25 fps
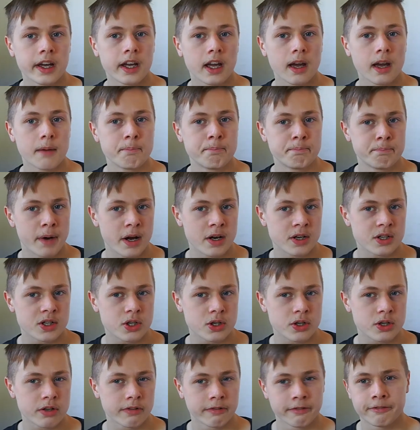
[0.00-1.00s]
a
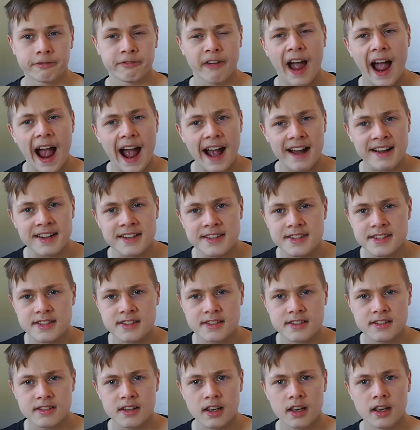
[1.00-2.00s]
bunch of
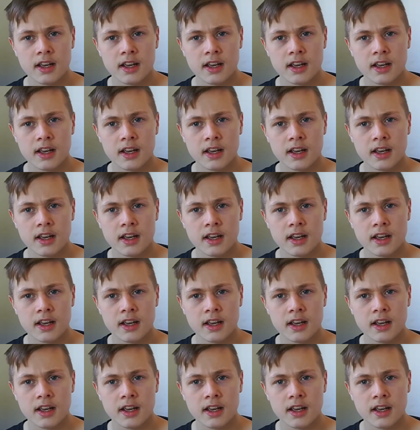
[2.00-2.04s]
facts